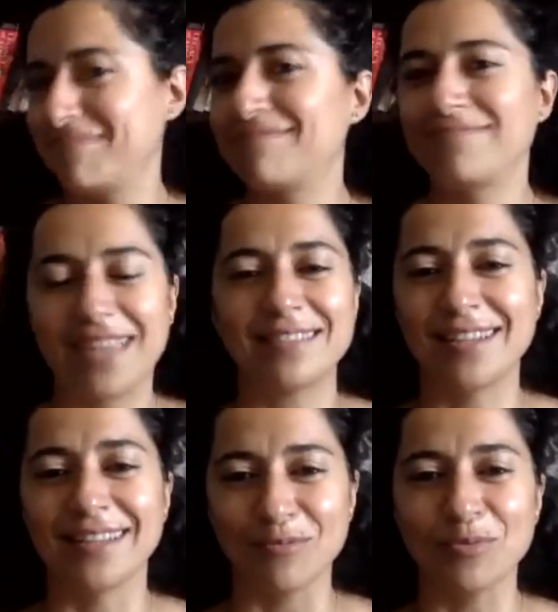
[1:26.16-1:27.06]
that's
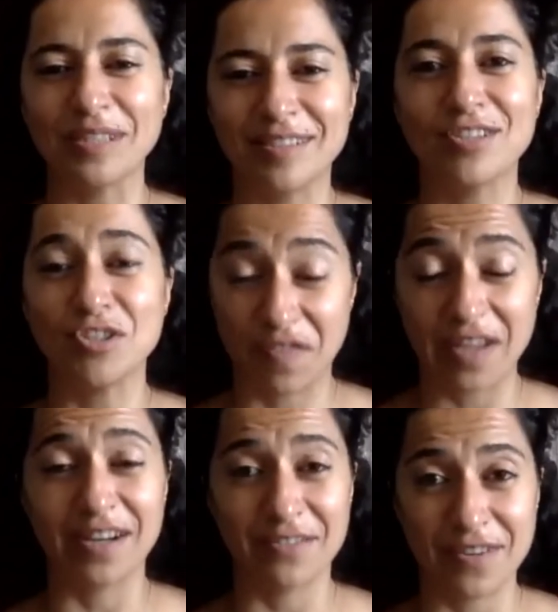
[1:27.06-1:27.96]
it. We teach
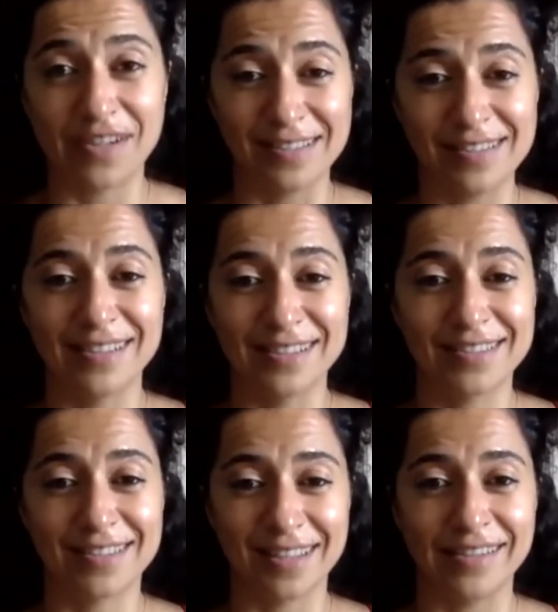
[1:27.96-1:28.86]
very, very
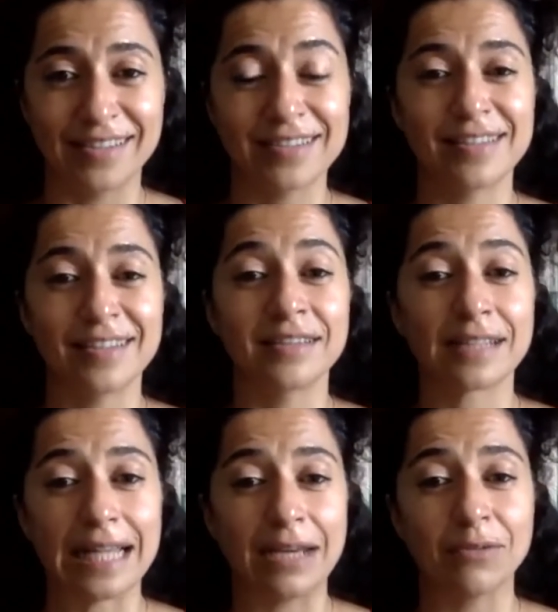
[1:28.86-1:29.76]
serious studies in
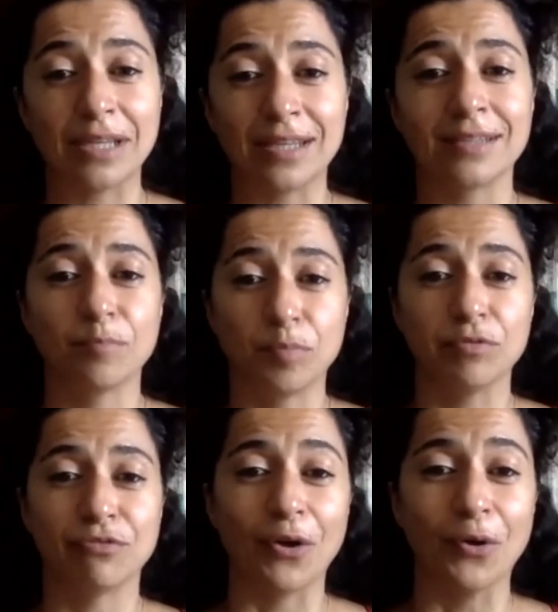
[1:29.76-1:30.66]
clowning,
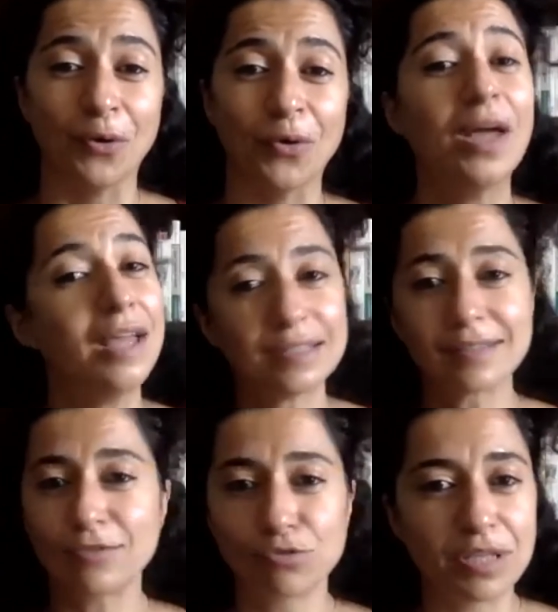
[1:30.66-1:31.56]
bouffon,
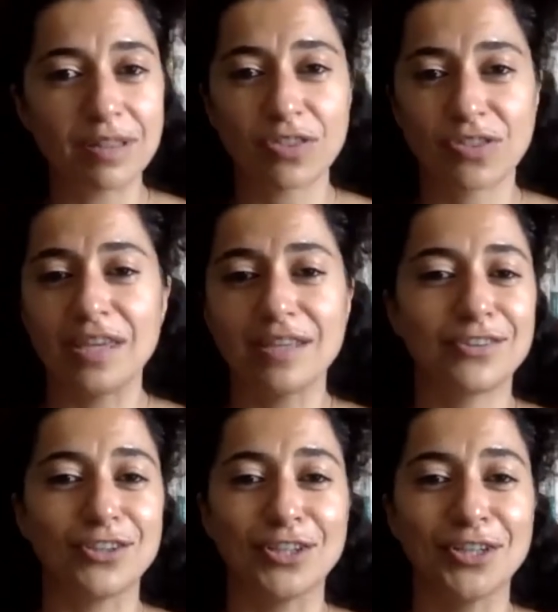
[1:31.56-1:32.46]
street
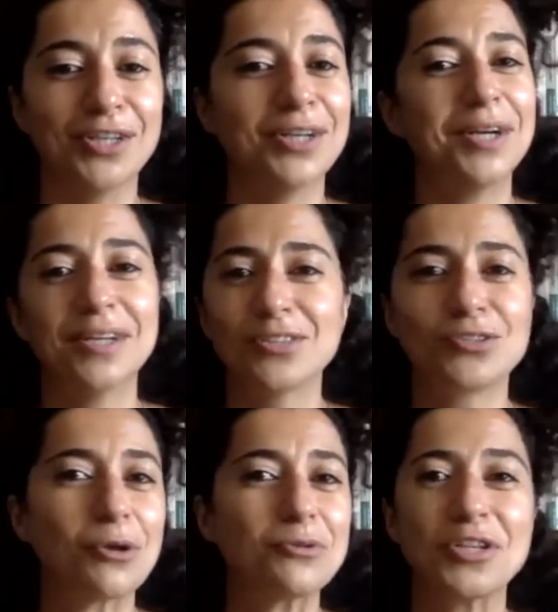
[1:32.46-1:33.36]
theater,
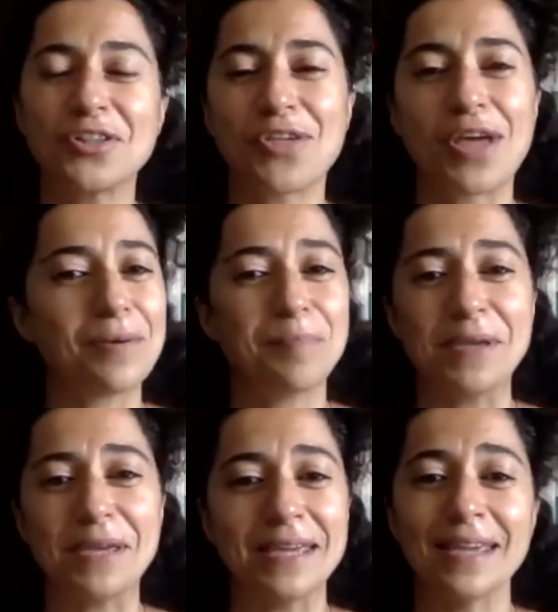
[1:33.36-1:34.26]
social
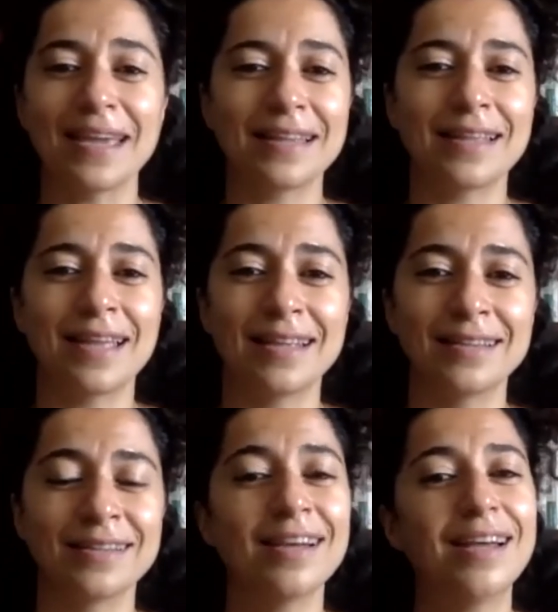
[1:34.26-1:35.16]
therapy, and
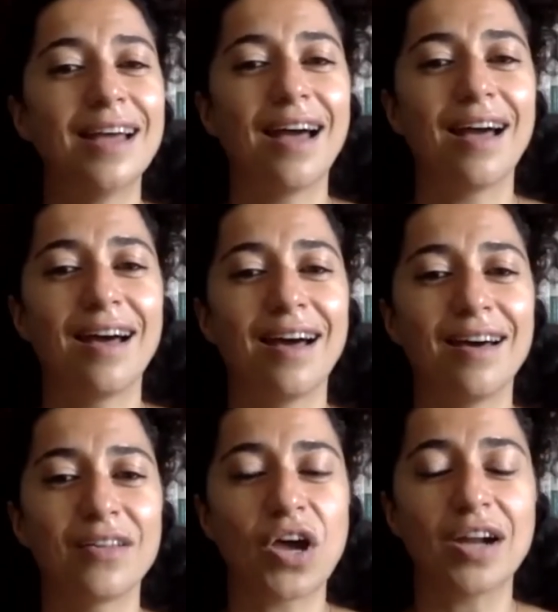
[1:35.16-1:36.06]
then
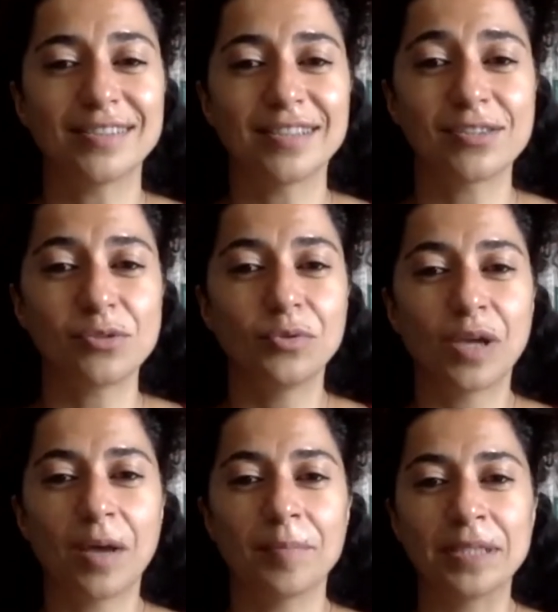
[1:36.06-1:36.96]
the artists who
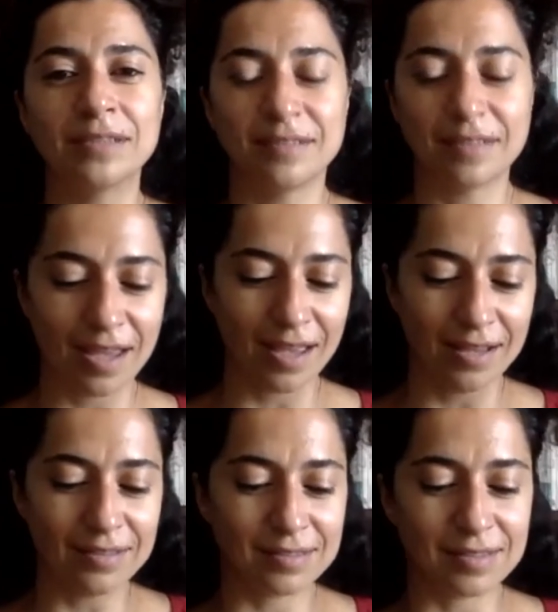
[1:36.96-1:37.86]
come and
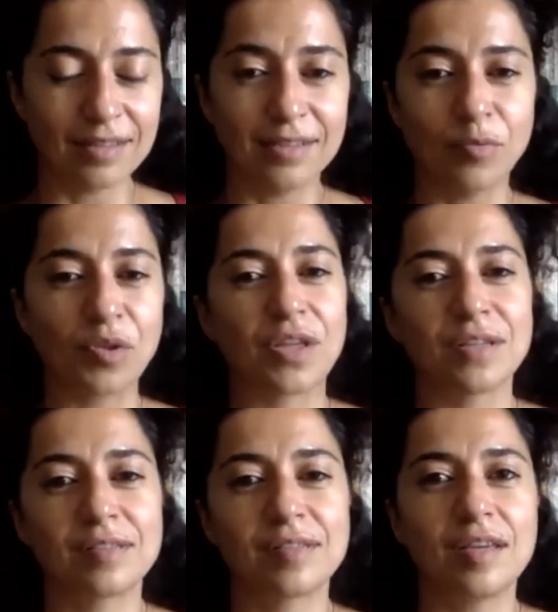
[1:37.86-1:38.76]
study with
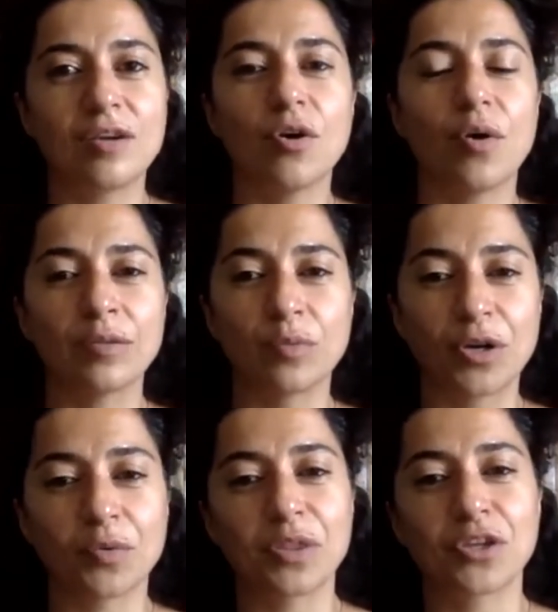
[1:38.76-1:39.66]
us, they go and
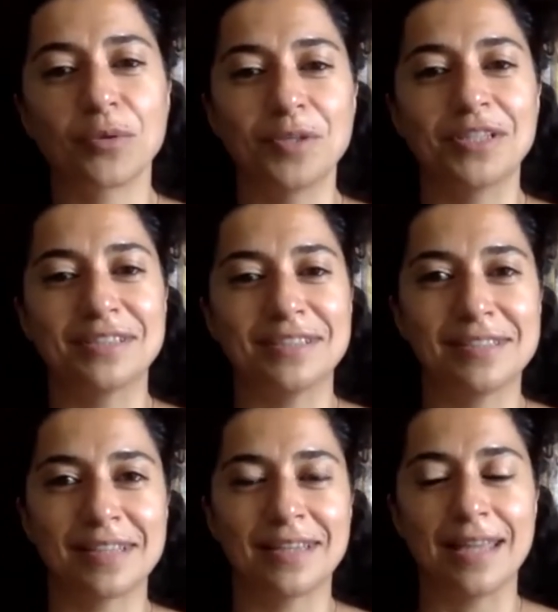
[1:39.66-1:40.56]
work with
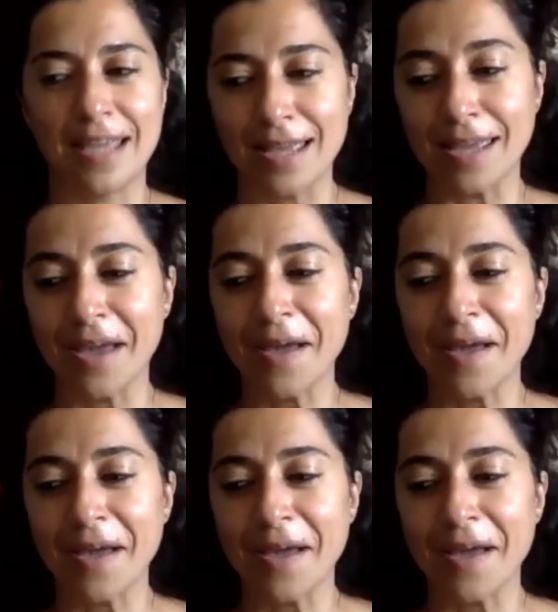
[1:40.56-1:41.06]
communities, and they